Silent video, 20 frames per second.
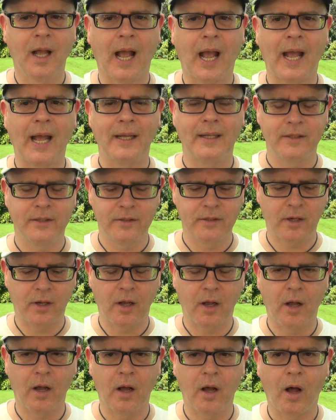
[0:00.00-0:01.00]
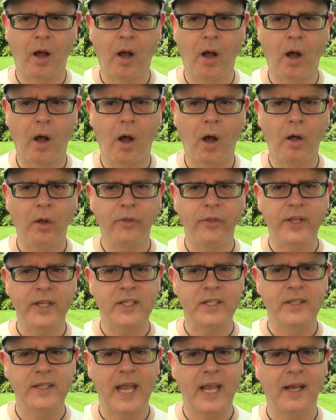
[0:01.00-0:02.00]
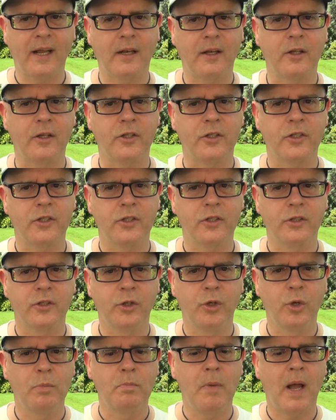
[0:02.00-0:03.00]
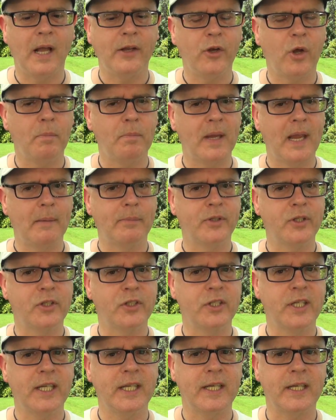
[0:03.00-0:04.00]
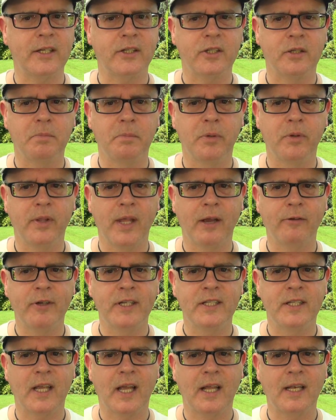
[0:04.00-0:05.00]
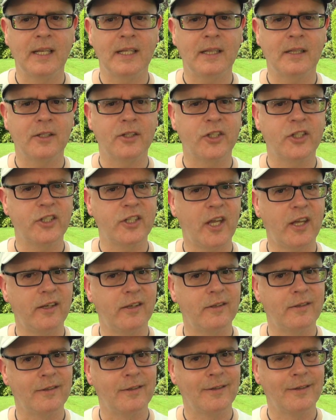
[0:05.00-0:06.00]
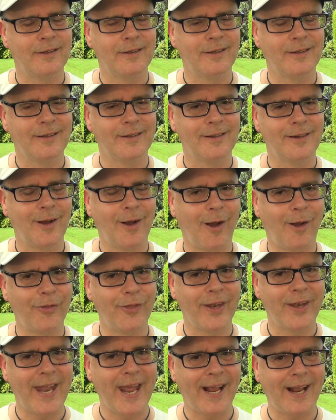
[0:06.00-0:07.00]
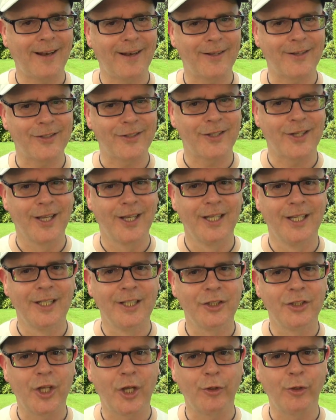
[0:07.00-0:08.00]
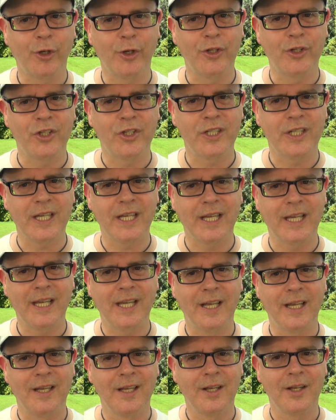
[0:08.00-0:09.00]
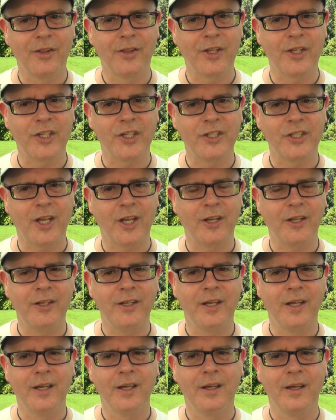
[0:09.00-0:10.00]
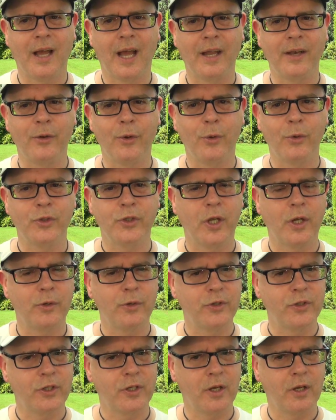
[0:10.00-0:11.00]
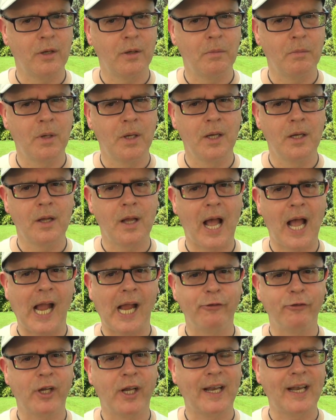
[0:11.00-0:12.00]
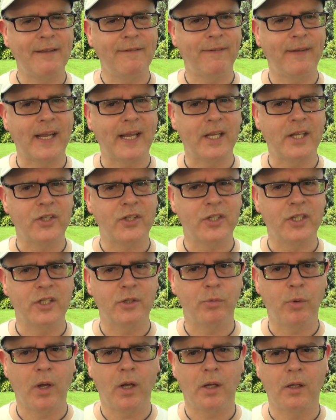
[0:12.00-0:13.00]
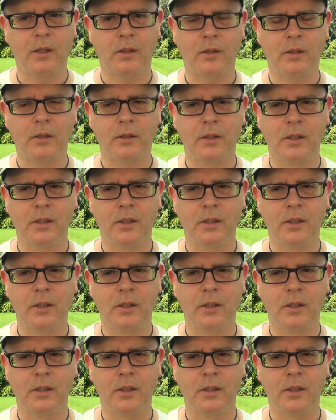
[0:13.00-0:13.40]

And on this necklace, you might not be able to see it, but there is a little sun on the necklace, so you can see the sun, and also some hieroglyphics as well.